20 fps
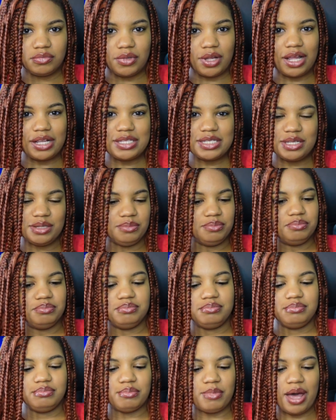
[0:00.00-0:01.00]
That's some
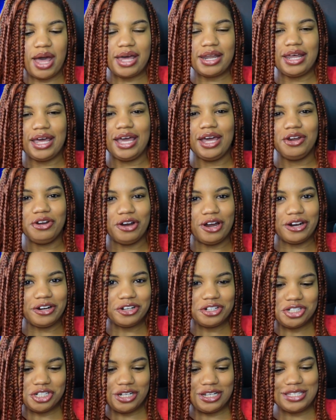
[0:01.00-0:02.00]
mad hater
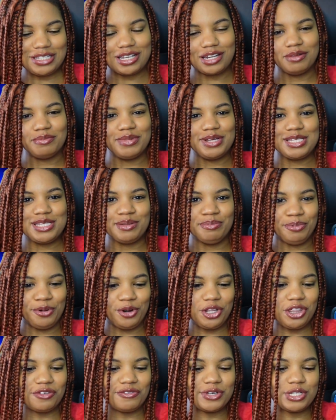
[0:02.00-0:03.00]
energy. He's gonna miss the
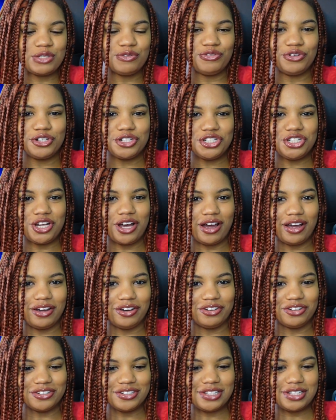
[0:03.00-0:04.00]
birth of his first
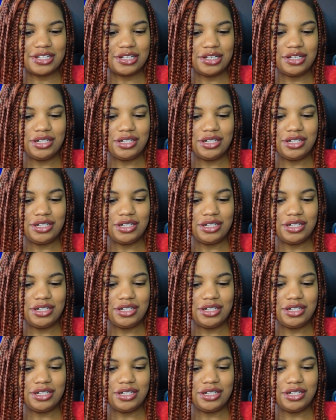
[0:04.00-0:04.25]
child.